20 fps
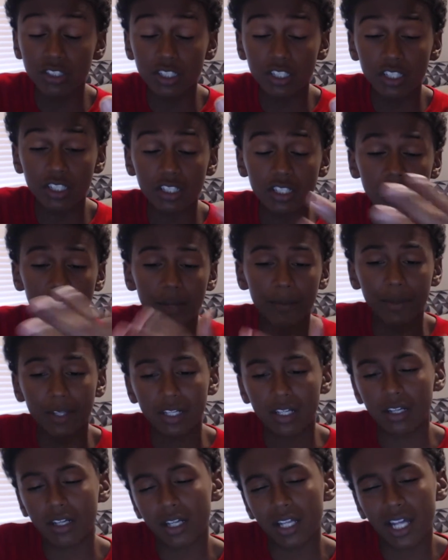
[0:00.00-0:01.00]
good. I
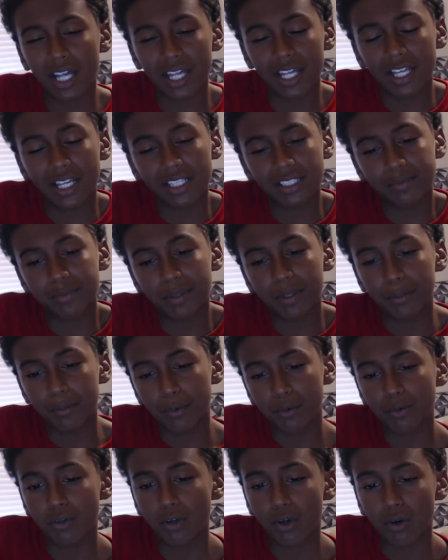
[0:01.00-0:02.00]
mean, I guess
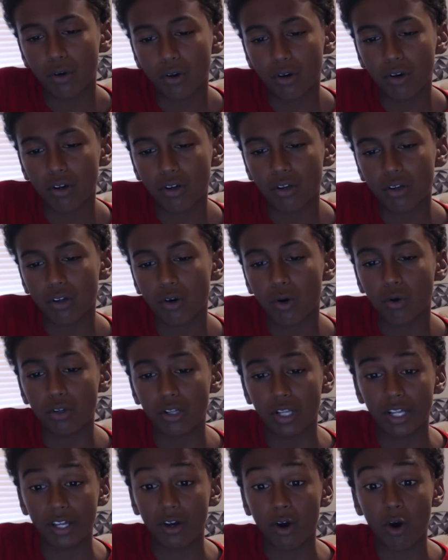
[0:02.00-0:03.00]
people don't go
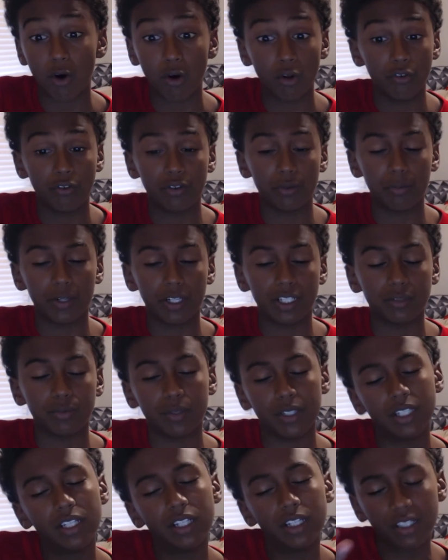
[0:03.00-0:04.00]
like all over the place,
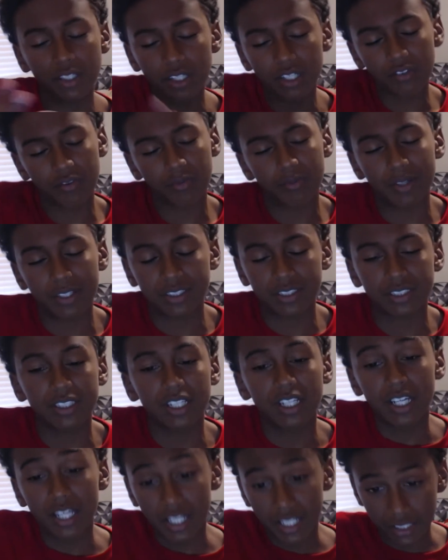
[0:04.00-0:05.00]
but he gets these
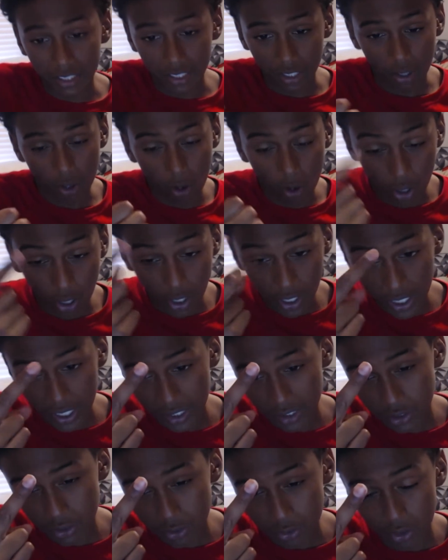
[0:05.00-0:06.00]
places, the car, he
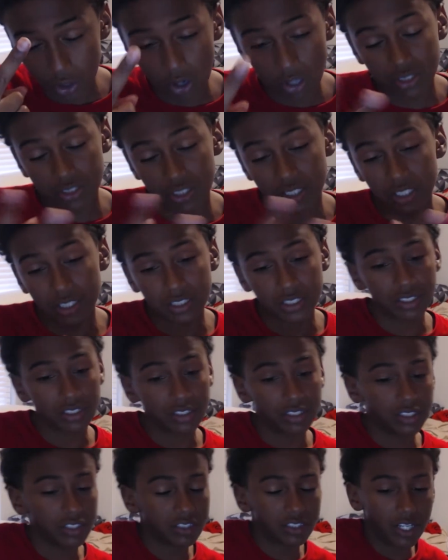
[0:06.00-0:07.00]
had two car scenes
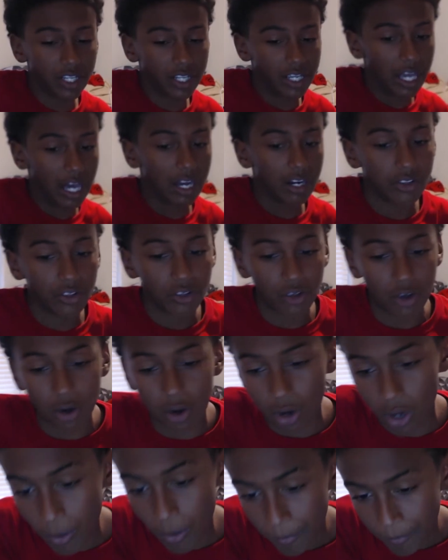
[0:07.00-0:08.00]
and just like out of the
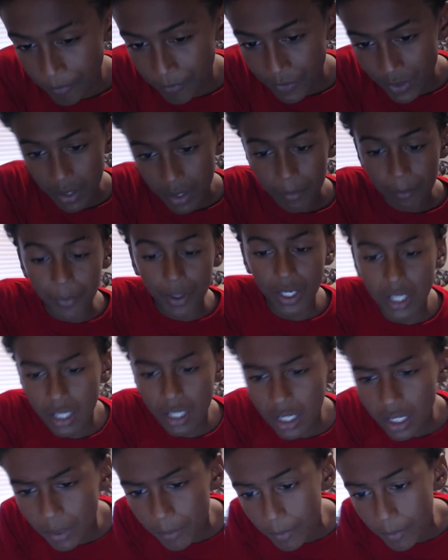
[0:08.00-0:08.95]
car. But